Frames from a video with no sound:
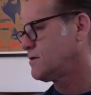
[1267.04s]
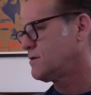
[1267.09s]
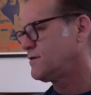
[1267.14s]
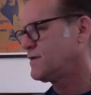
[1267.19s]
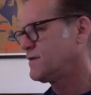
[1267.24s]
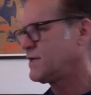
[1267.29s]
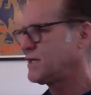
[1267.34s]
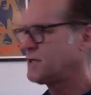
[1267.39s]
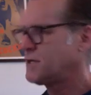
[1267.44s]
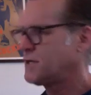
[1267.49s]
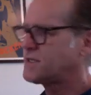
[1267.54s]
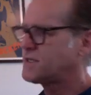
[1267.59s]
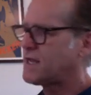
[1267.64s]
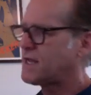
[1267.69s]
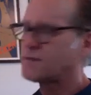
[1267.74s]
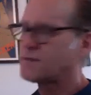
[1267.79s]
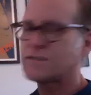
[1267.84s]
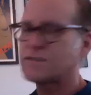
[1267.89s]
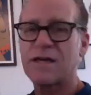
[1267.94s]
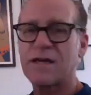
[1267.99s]
So you hear the
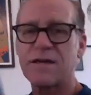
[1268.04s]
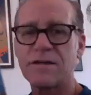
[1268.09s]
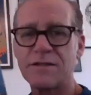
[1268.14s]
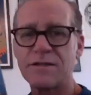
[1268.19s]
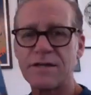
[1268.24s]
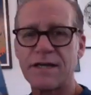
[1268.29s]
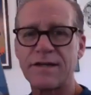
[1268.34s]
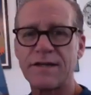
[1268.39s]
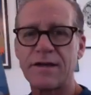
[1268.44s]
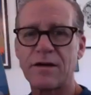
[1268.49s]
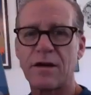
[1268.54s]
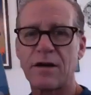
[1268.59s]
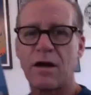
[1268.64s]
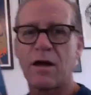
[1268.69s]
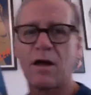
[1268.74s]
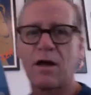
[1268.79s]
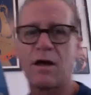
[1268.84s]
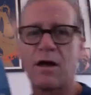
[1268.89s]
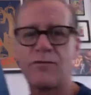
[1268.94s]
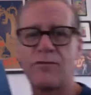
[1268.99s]
outside of the shed there.
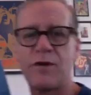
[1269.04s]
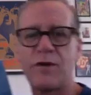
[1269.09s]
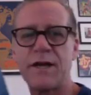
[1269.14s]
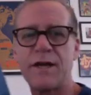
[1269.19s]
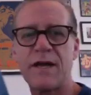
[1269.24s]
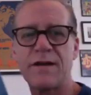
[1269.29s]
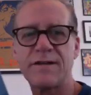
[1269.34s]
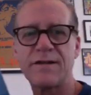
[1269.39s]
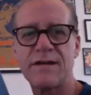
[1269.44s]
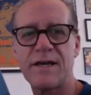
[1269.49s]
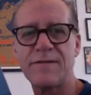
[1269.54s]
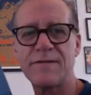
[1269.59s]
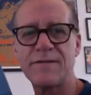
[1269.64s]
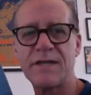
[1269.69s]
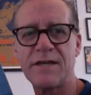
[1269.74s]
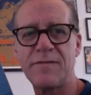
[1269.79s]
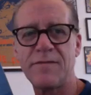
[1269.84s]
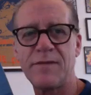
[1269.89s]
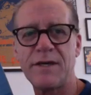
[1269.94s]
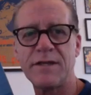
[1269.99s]
Oh, oh, running out of time.
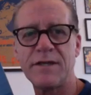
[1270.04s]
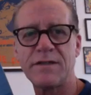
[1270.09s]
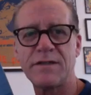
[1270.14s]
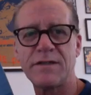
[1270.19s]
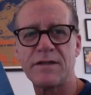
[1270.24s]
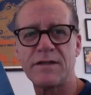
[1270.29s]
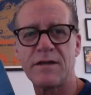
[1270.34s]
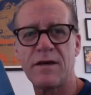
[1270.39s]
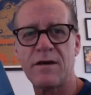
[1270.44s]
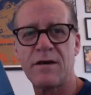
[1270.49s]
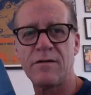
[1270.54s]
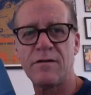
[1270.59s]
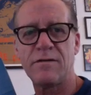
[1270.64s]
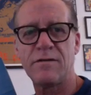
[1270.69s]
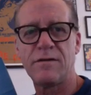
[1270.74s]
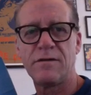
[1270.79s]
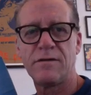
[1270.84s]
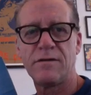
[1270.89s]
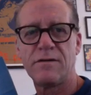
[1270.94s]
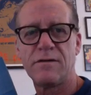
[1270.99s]
10 minutes to
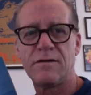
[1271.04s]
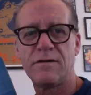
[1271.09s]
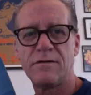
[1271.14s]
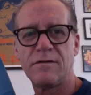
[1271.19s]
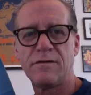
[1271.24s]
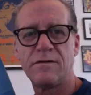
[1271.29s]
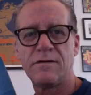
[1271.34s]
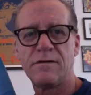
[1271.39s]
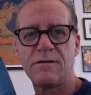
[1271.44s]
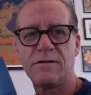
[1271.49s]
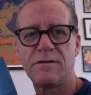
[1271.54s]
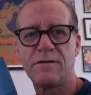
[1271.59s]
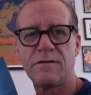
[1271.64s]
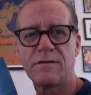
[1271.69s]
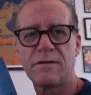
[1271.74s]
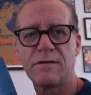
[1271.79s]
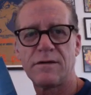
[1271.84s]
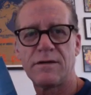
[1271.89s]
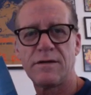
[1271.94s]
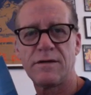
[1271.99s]
go.
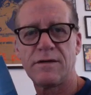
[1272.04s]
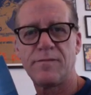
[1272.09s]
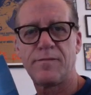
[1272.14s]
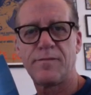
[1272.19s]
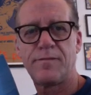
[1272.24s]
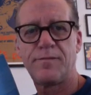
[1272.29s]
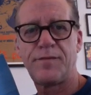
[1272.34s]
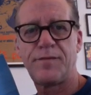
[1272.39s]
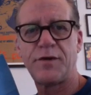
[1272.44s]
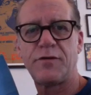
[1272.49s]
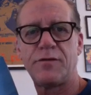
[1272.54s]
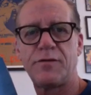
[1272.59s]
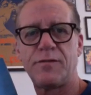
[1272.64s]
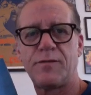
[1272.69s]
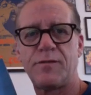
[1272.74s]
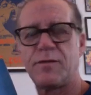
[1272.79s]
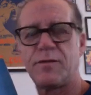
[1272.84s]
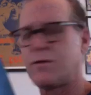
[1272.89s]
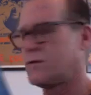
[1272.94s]
Okay, boom.